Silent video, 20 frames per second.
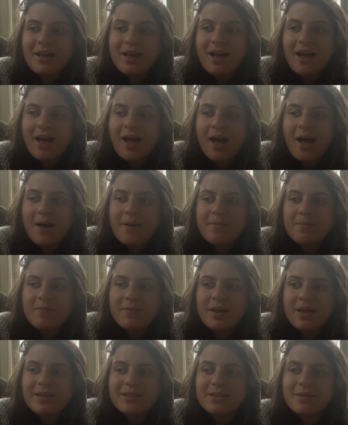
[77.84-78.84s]

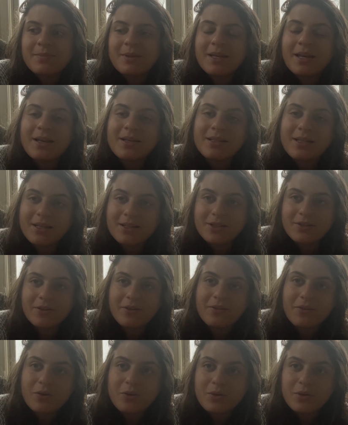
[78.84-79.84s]
And something else that's sort
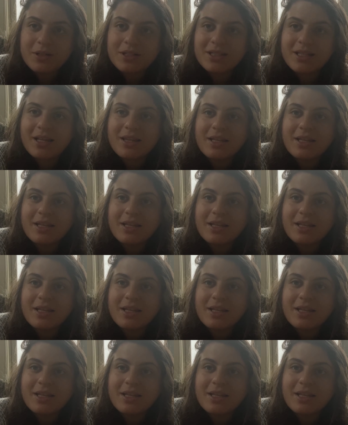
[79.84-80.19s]
of cool is that